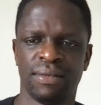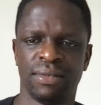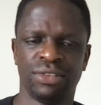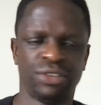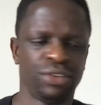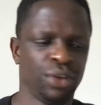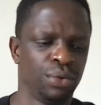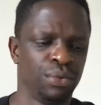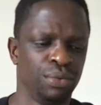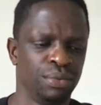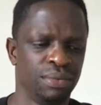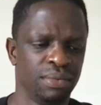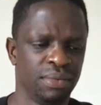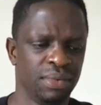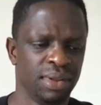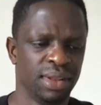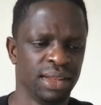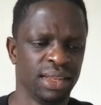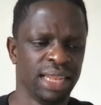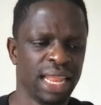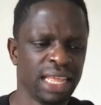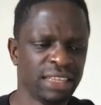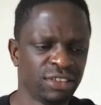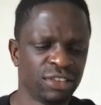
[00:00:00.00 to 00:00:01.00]
So
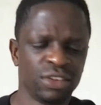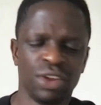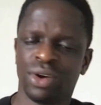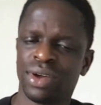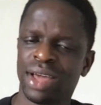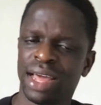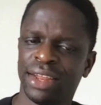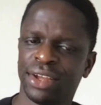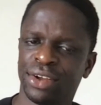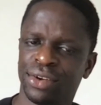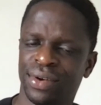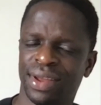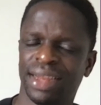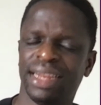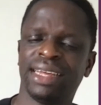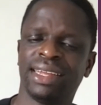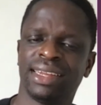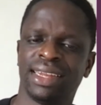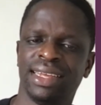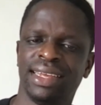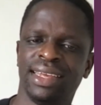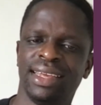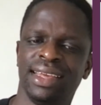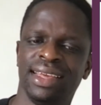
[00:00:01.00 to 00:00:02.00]
let's look at it
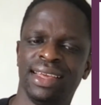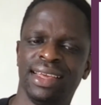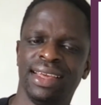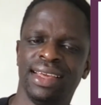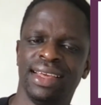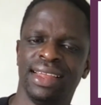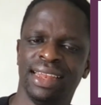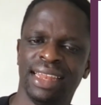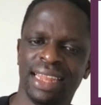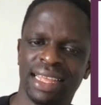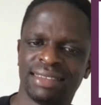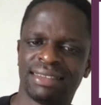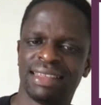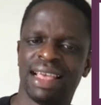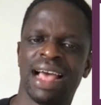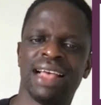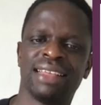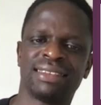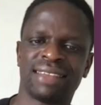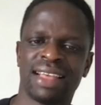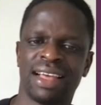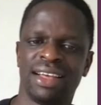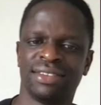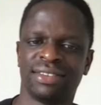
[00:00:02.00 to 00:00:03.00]
critically. Let's
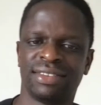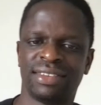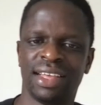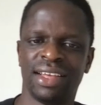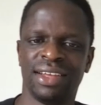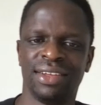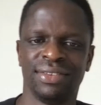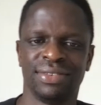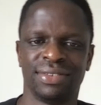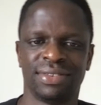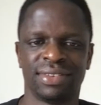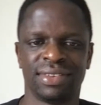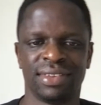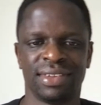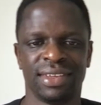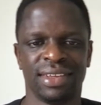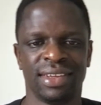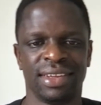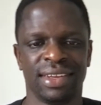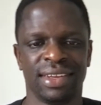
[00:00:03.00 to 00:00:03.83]
ask ourselves,